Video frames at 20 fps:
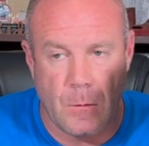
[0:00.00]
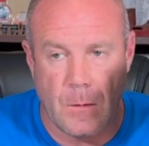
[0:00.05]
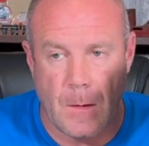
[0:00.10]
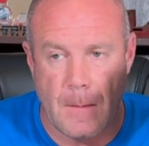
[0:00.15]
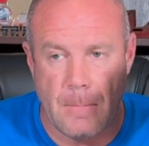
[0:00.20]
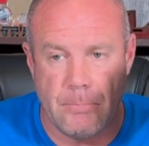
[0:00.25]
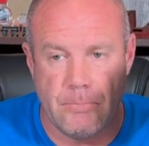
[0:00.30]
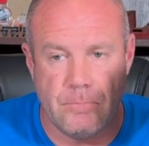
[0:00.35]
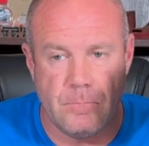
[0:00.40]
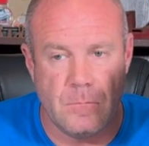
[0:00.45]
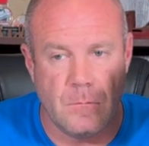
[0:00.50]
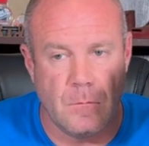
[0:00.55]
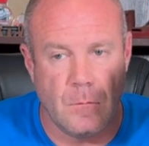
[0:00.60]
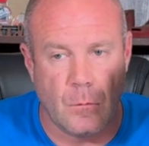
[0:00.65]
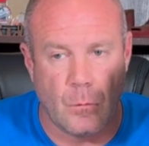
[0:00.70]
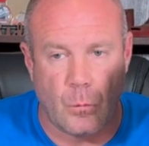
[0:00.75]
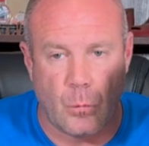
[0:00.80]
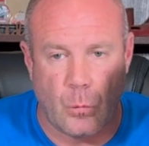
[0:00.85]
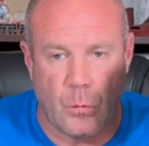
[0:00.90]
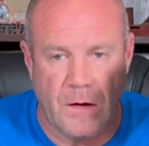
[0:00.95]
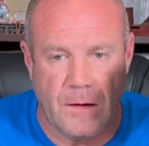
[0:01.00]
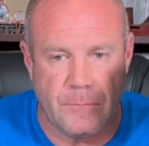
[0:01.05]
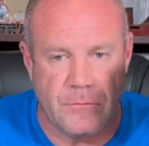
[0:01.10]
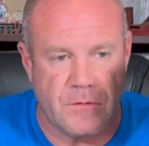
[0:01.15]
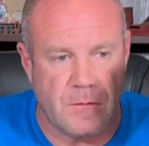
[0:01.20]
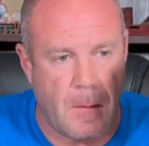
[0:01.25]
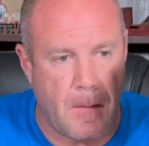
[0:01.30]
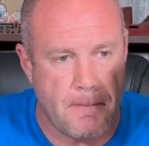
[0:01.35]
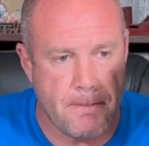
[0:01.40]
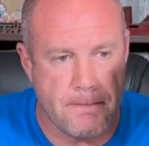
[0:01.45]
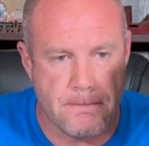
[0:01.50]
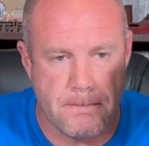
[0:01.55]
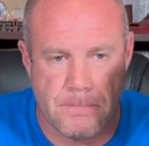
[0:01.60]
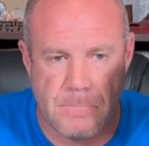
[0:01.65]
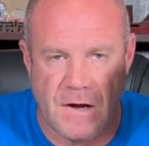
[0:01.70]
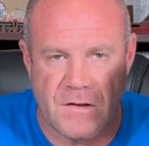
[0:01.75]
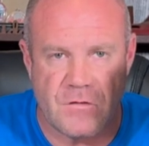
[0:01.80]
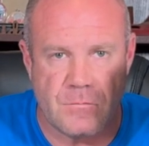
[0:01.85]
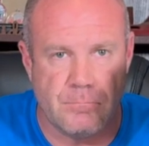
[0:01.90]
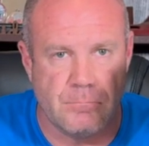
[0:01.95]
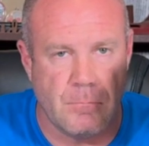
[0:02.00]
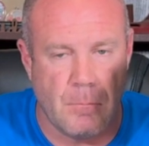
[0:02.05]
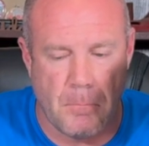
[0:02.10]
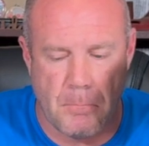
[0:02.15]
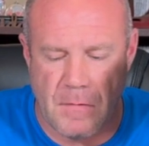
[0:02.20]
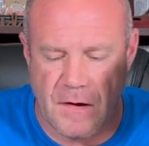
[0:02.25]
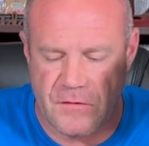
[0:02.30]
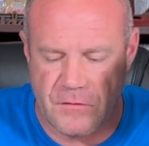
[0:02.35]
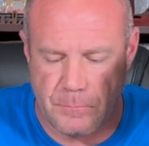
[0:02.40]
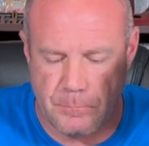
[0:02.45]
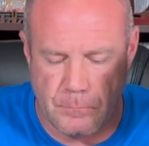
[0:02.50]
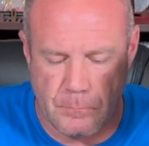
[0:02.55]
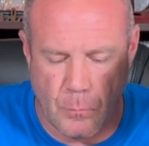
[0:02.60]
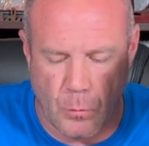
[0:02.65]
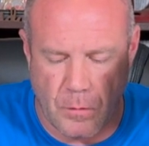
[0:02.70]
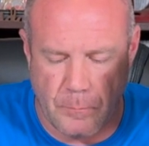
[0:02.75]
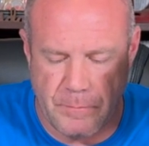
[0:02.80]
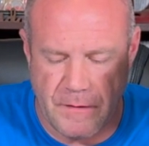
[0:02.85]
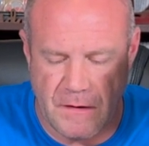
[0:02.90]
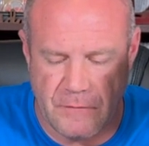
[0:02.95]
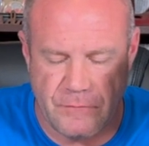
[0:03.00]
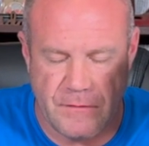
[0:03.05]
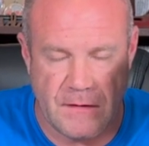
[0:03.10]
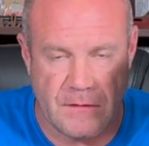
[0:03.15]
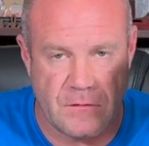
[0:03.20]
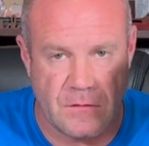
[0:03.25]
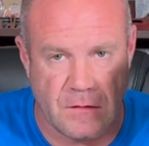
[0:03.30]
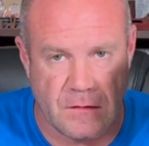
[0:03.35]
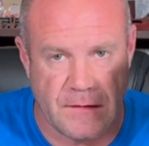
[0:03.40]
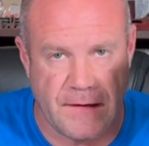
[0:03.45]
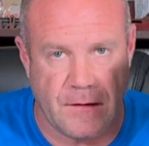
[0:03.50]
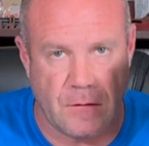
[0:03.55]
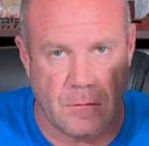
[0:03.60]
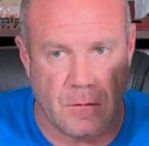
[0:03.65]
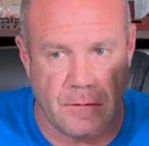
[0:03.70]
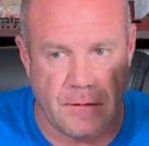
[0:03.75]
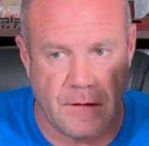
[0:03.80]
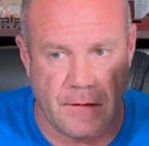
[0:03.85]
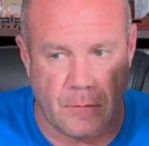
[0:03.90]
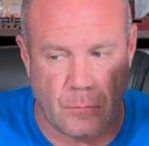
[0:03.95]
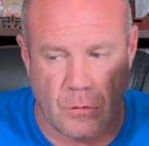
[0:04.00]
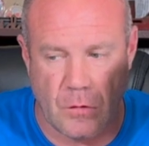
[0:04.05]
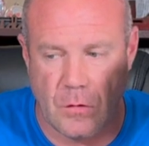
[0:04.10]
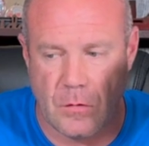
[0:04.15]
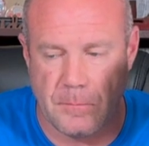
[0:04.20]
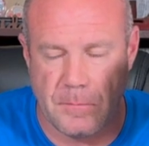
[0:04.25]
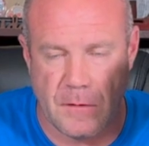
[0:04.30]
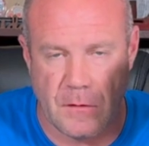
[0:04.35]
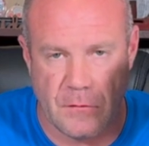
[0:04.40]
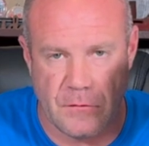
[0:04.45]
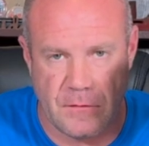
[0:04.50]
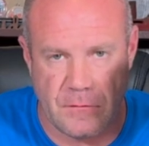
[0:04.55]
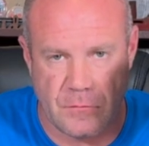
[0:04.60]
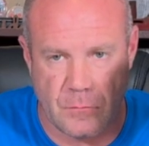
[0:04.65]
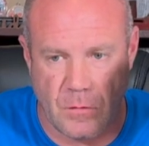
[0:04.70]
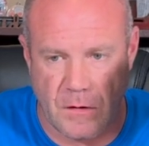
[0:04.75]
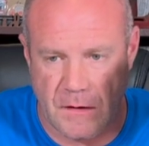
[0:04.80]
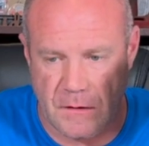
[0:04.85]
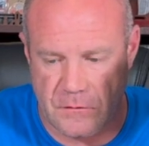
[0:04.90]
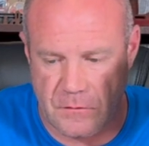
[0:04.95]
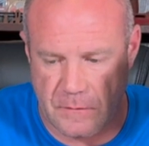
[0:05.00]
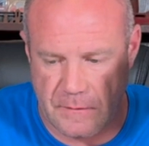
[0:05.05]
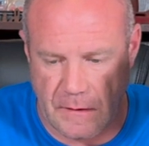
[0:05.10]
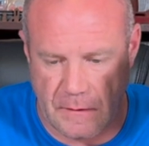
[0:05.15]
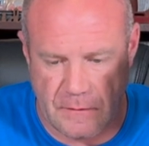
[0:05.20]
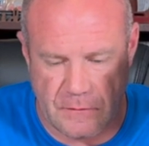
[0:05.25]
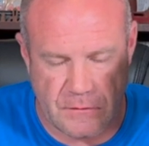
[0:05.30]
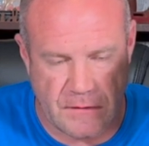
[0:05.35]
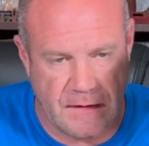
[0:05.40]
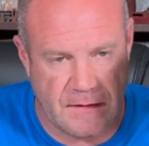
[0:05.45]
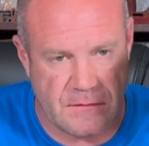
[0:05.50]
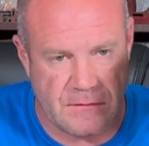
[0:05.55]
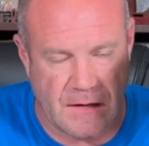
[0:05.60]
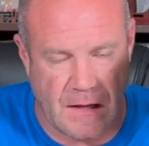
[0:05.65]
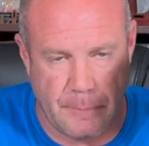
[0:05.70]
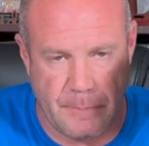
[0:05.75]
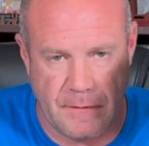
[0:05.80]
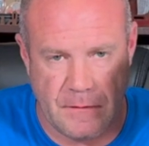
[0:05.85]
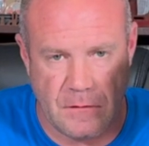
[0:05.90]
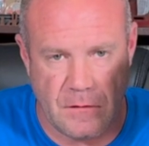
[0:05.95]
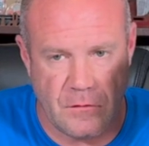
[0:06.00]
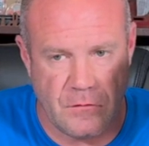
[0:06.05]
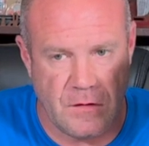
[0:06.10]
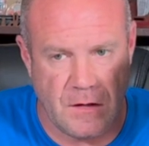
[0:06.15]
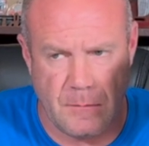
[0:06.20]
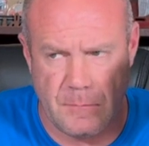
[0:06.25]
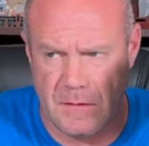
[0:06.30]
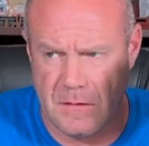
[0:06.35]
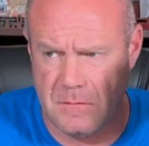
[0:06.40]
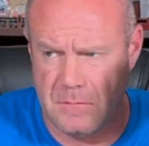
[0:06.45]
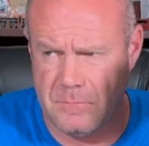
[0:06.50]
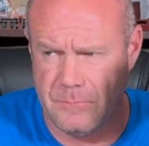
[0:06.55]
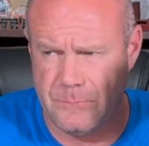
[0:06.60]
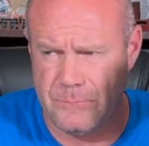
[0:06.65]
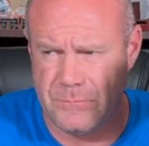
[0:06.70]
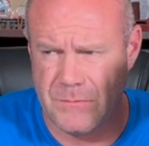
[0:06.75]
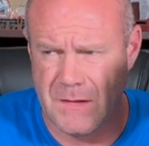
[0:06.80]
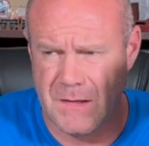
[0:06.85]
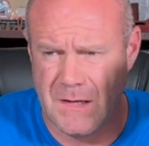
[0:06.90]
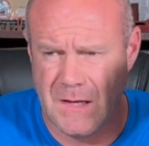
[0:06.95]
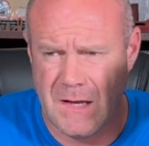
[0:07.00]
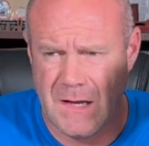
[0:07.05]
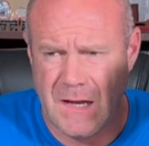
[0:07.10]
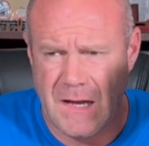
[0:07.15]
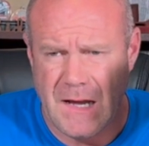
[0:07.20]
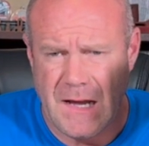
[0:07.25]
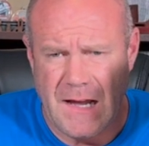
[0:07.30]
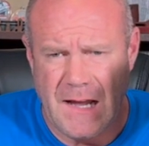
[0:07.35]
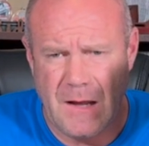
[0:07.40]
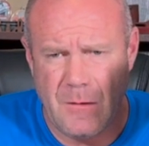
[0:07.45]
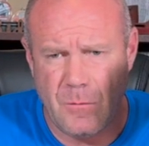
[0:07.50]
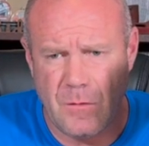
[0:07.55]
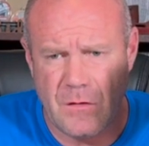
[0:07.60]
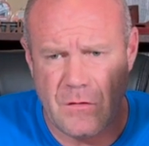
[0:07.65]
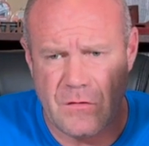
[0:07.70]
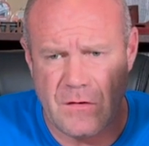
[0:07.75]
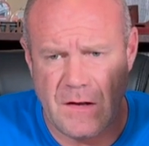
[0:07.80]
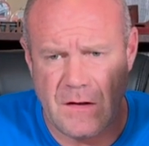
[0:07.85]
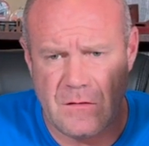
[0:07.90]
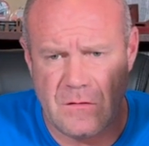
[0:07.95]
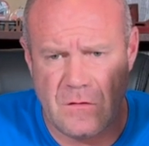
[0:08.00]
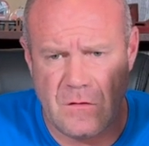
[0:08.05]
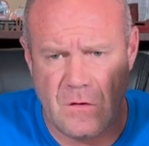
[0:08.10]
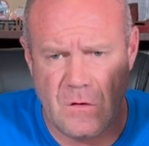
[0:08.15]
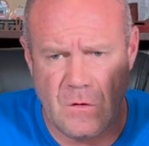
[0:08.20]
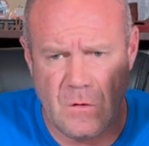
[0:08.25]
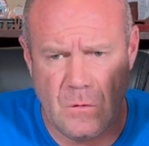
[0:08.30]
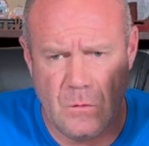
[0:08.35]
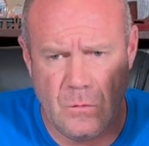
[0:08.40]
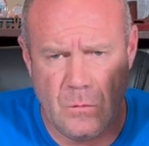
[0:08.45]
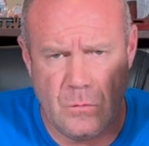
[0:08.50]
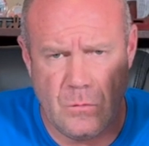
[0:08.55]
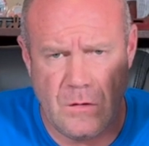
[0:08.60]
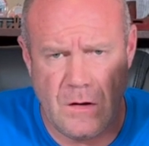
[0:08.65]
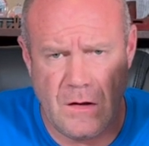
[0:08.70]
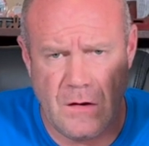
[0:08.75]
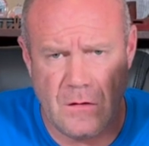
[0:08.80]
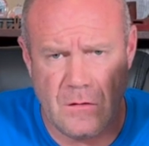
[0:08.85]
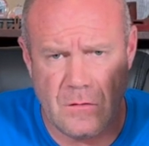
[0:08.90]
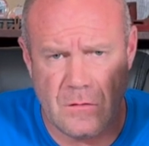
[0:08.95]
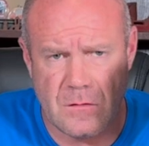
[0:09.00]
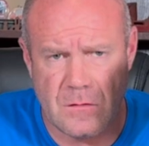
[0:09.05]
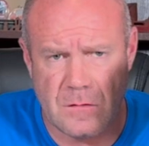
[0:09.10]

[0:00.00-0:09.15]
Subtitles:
reaps much more benefits later on down the road because they squatted. So now this kid's not been to the gym in, I want to say 2 years maybe,